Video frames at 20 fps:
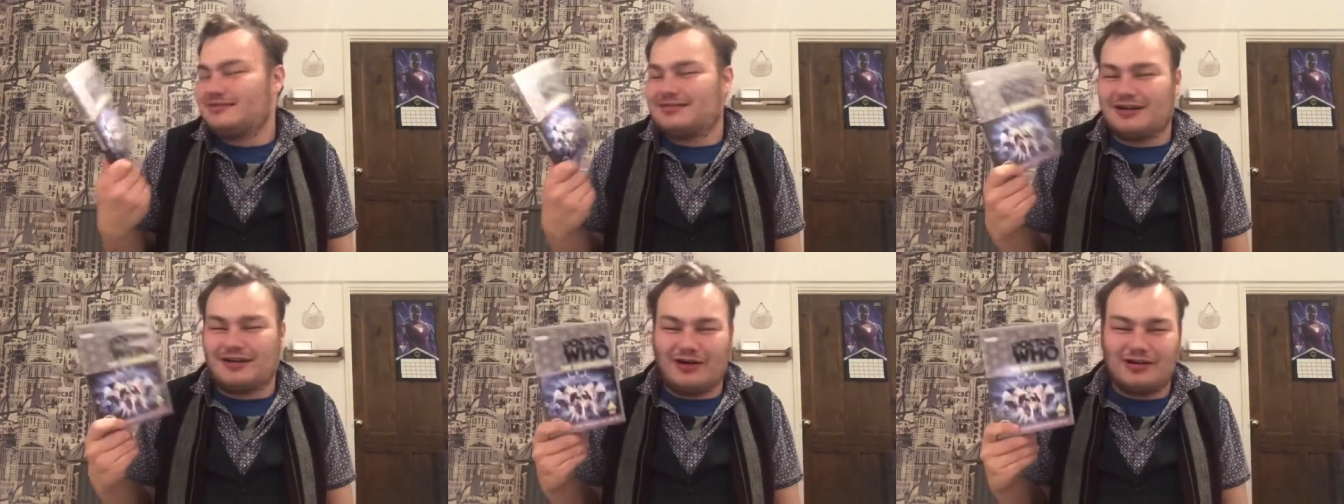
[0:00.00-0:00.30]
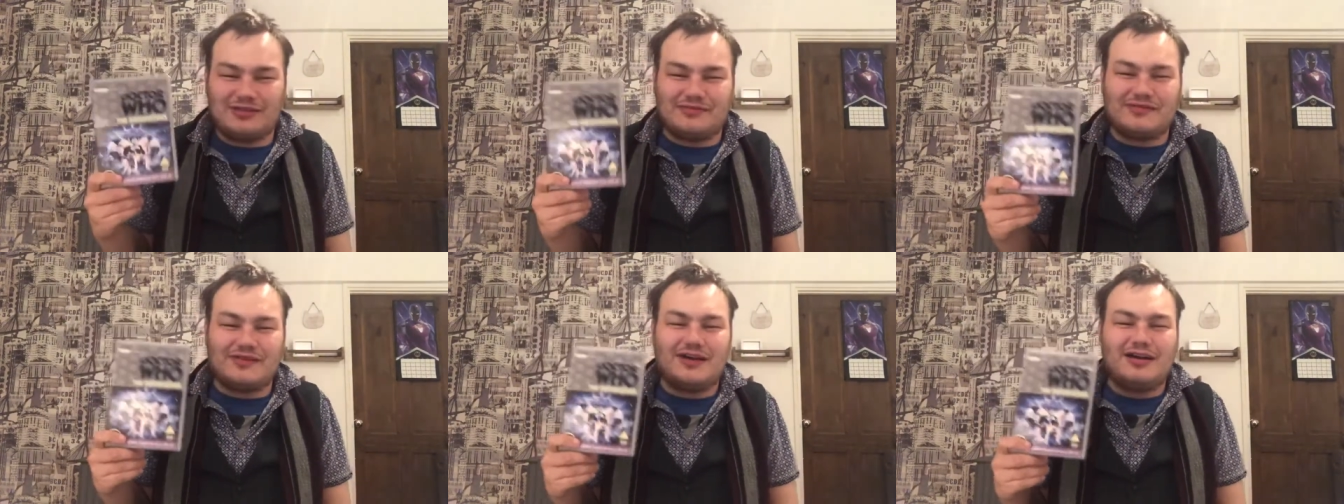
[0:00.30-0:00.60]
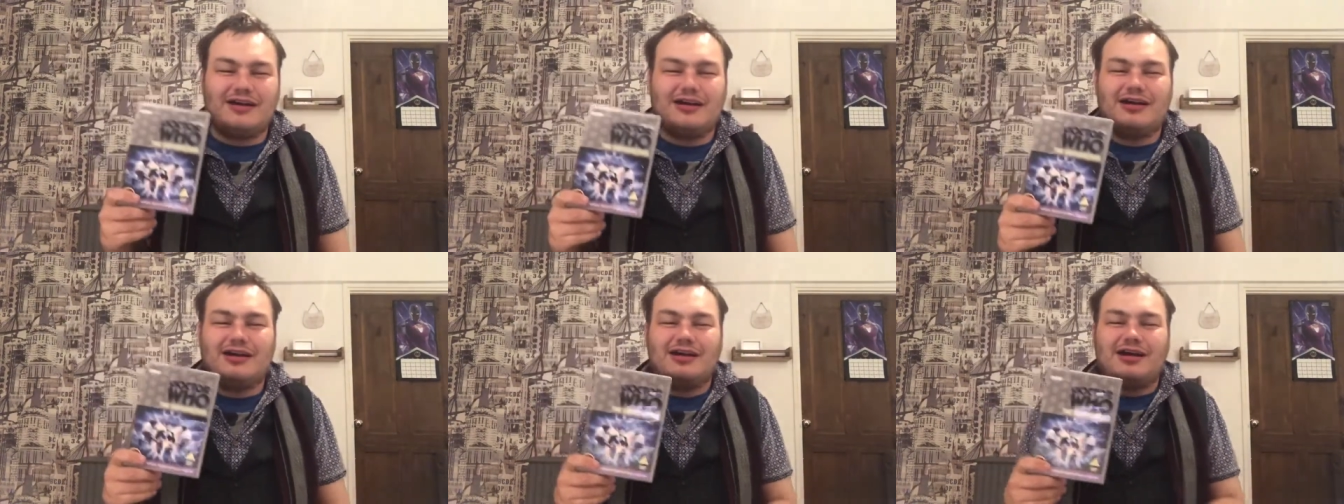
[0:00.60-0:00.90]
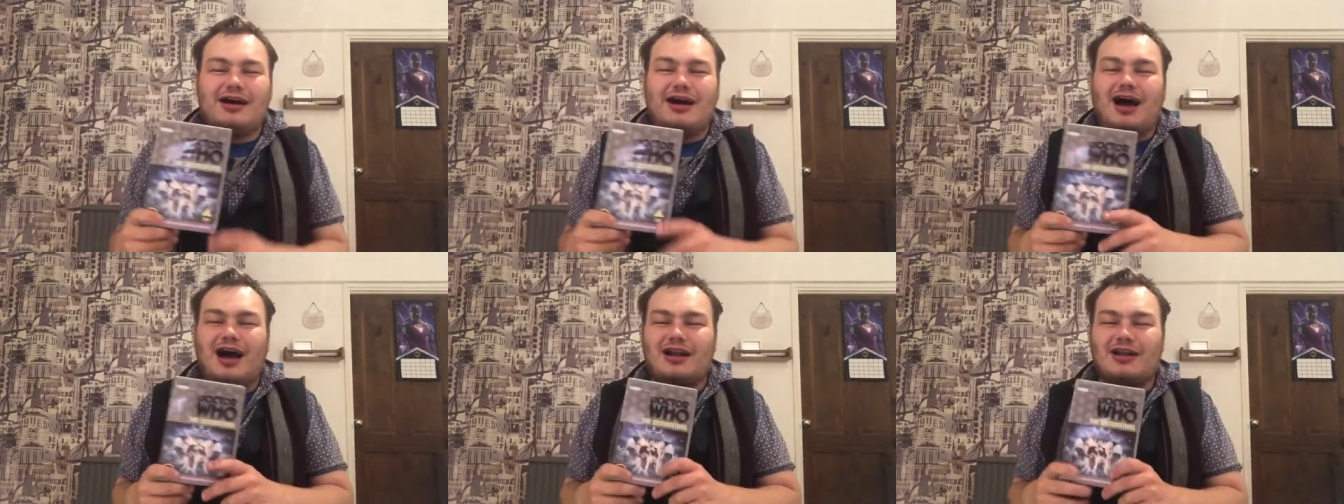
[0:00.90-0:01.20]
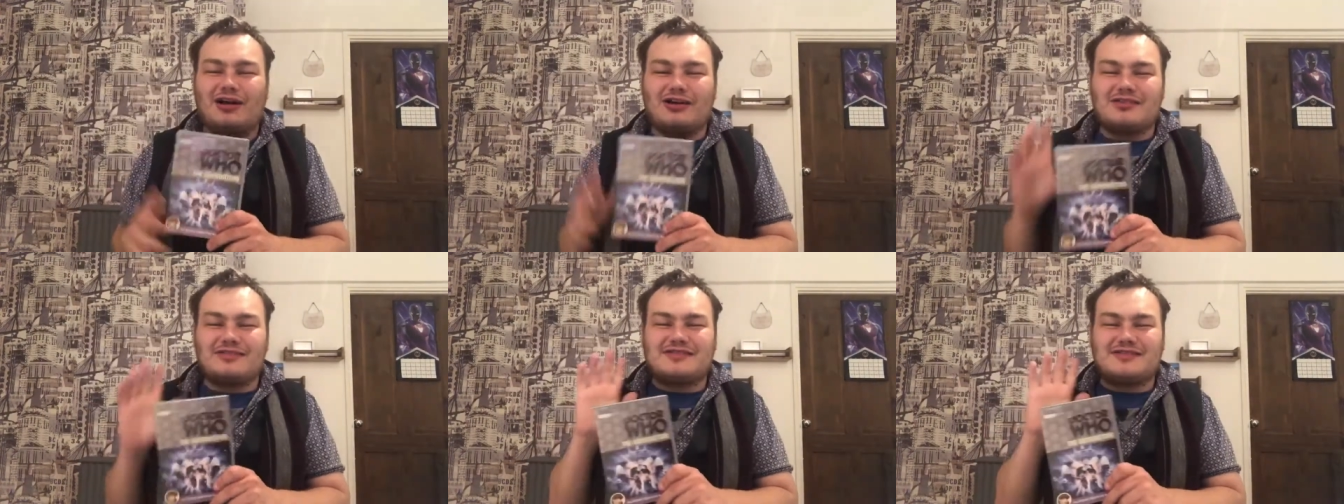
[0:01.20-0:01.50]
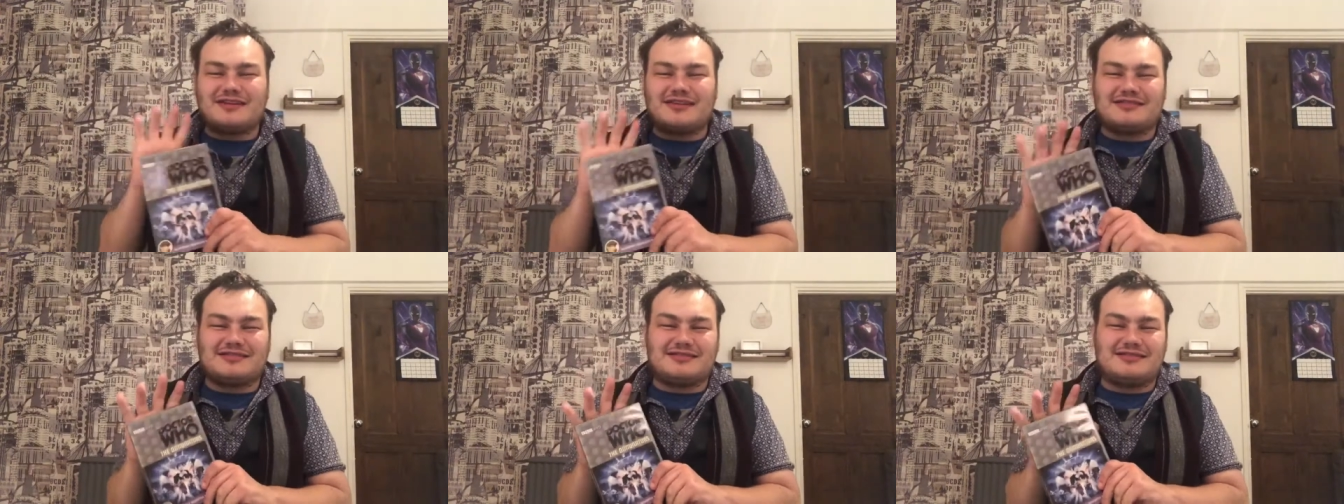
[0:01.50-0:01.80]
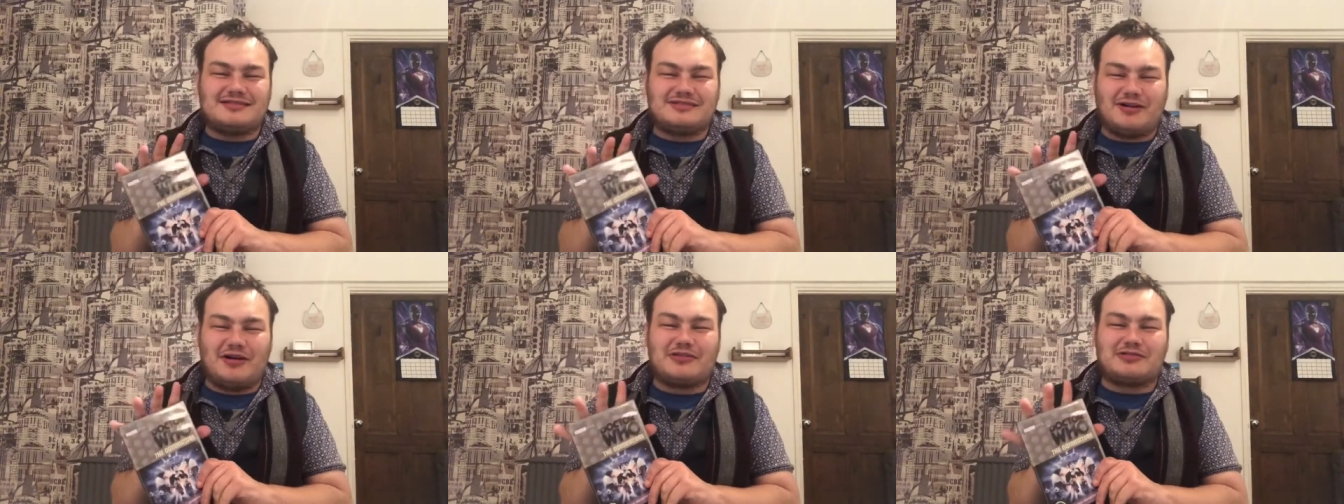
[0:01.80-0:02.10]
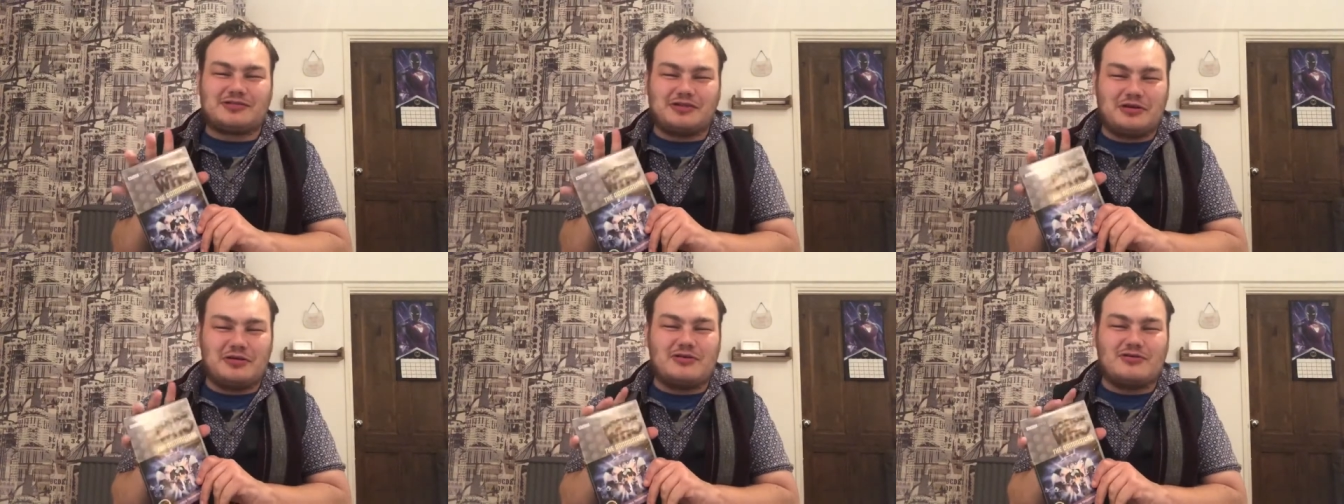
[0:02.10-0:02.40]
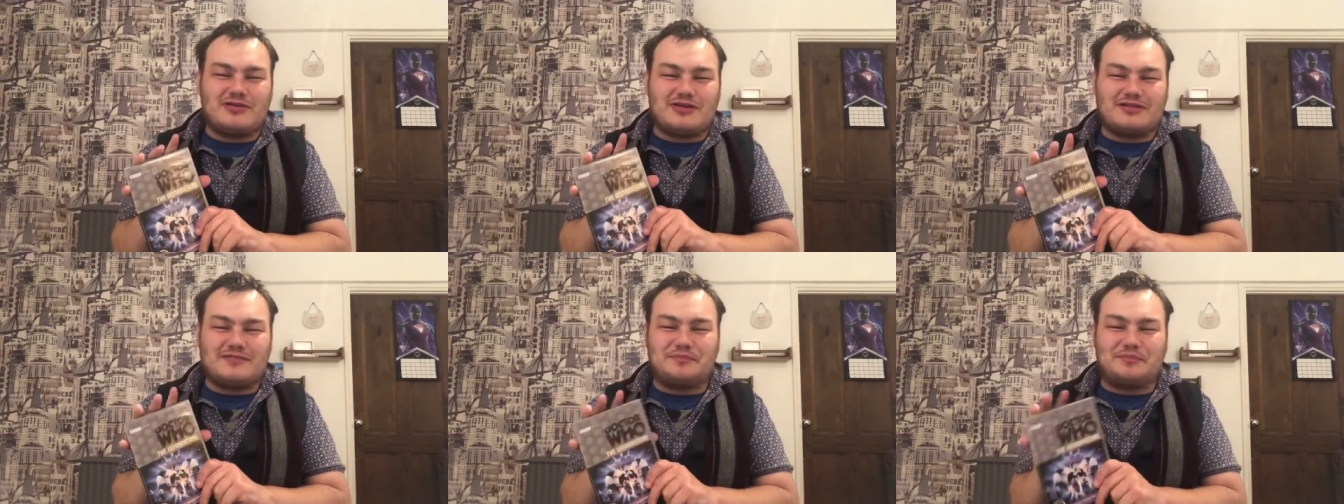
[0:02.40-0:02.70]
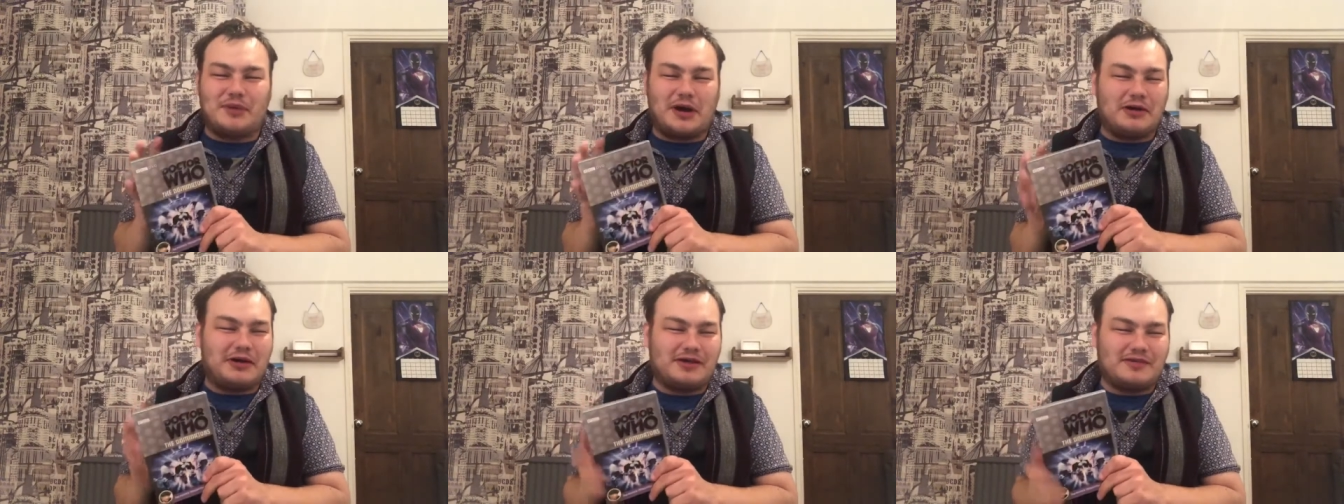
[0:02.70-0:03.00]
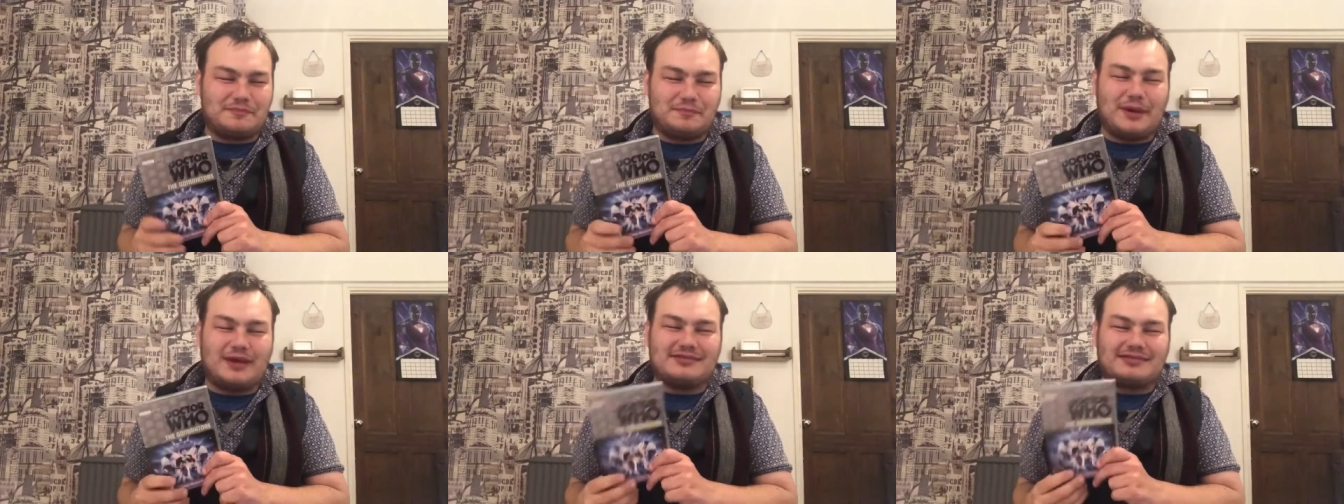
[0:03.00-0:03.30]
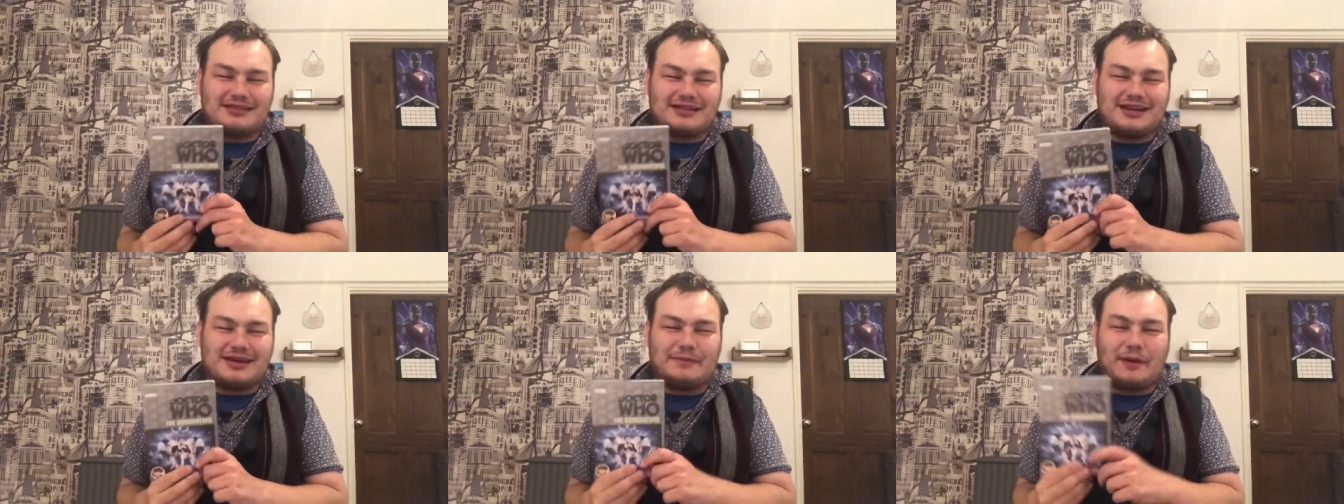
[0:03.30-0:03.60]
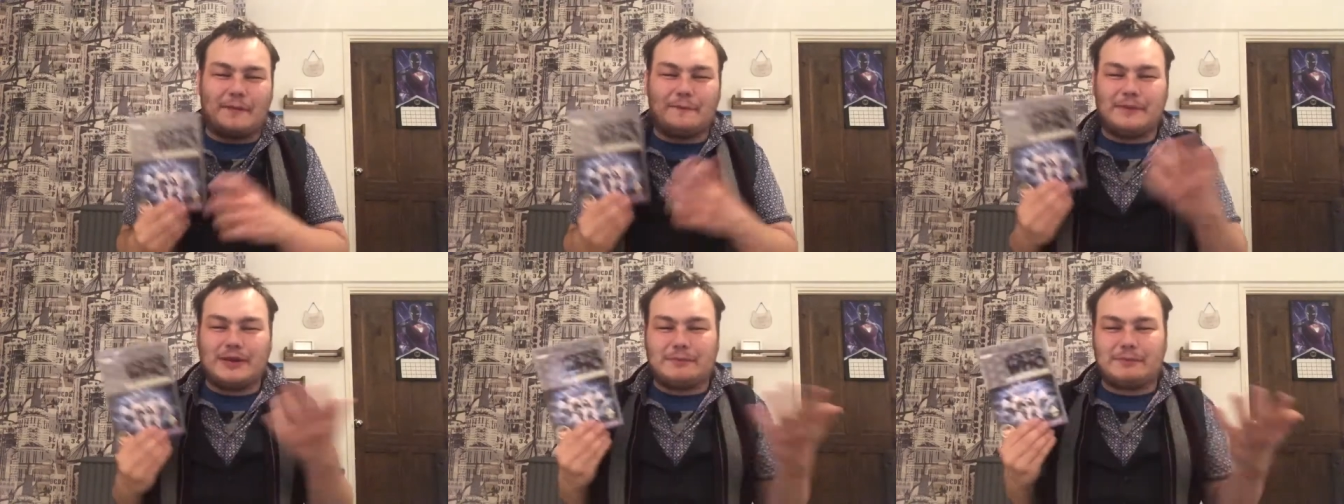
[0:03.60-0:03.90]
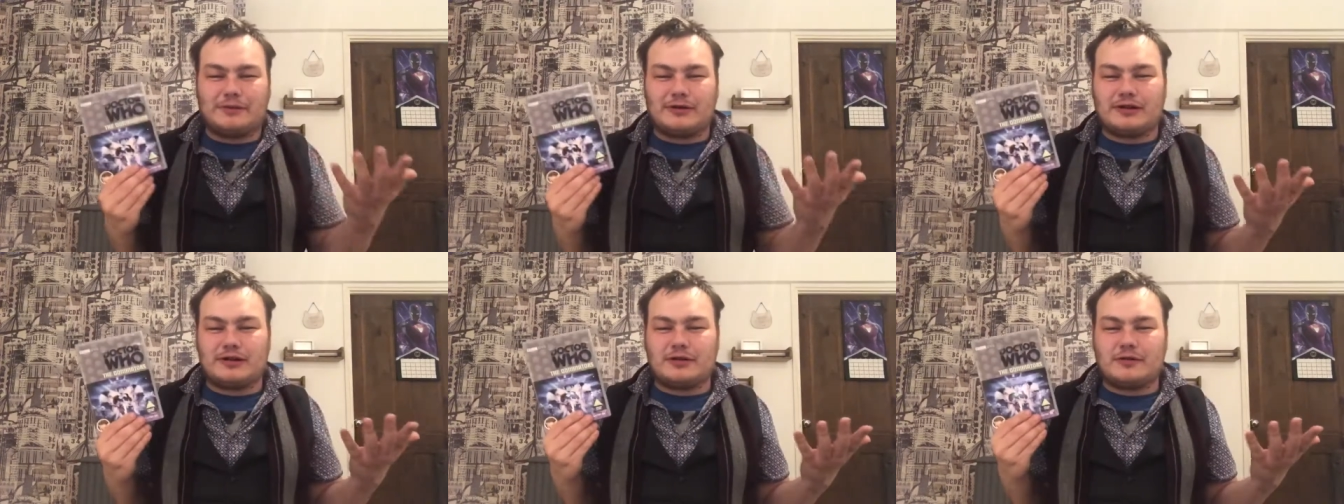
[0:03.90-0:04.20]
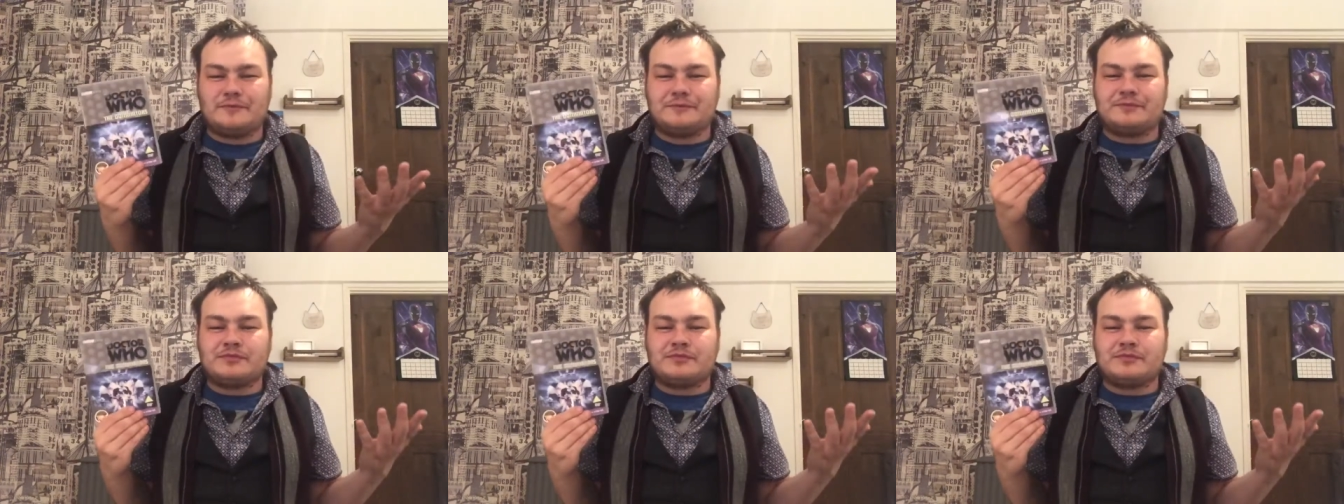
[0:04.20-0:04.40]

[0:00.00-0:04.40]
A lot of 60s Doctor Who is basically about people